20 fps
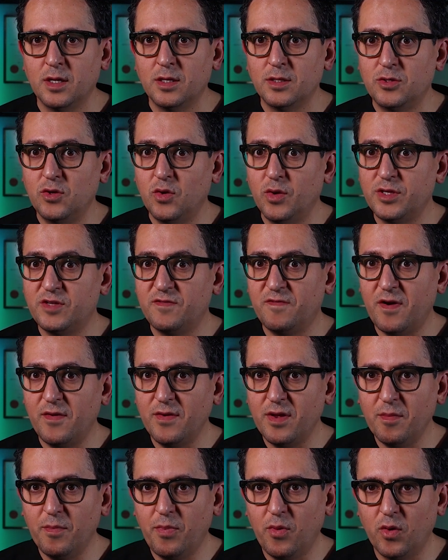So it's
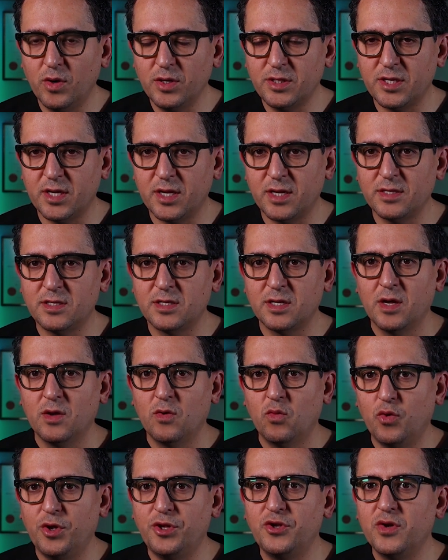very important
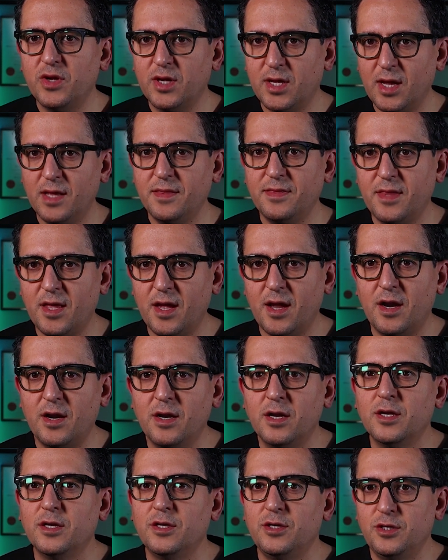when you get
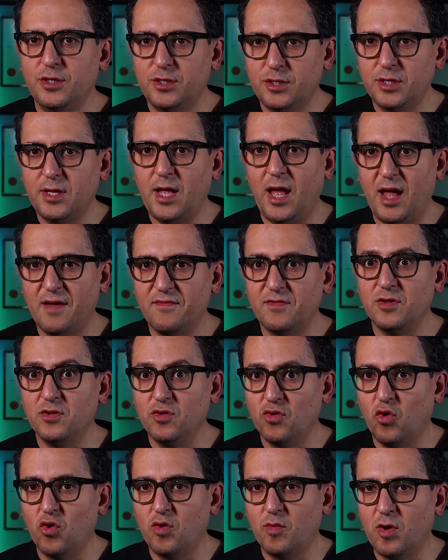there, you should have a
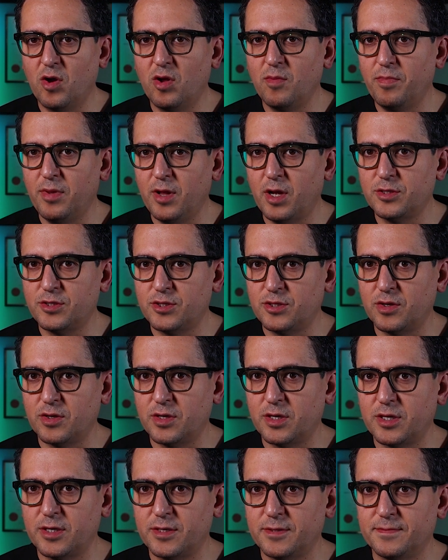normal blood
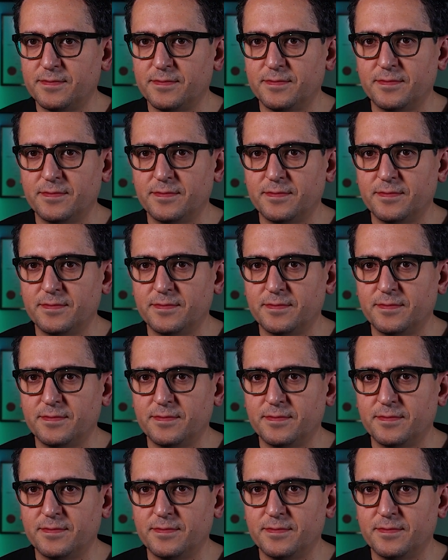sugar.